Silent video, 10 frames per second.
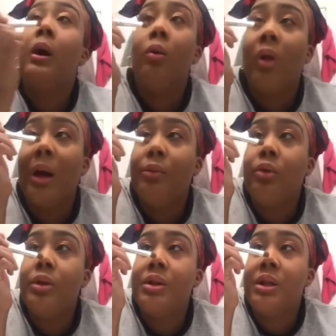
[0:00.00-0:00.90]
While I'm
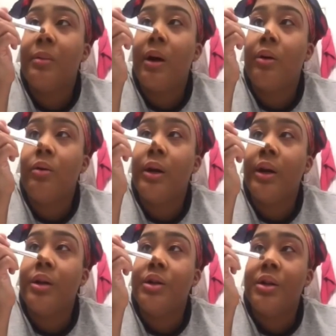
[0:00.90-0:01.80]
doing this step, I go ahead
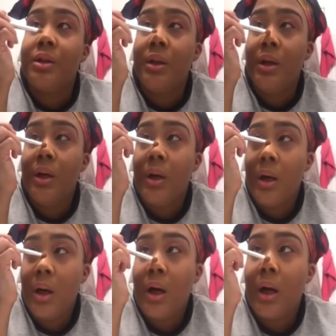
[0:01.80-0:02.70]
and just
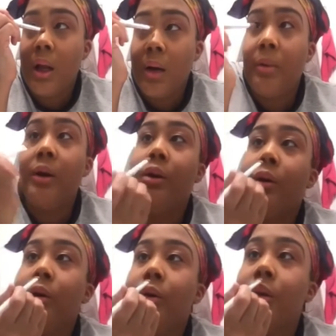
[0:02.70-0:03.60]
highlight my
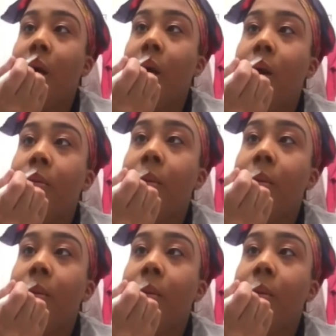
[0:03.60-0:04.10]
nose, highlight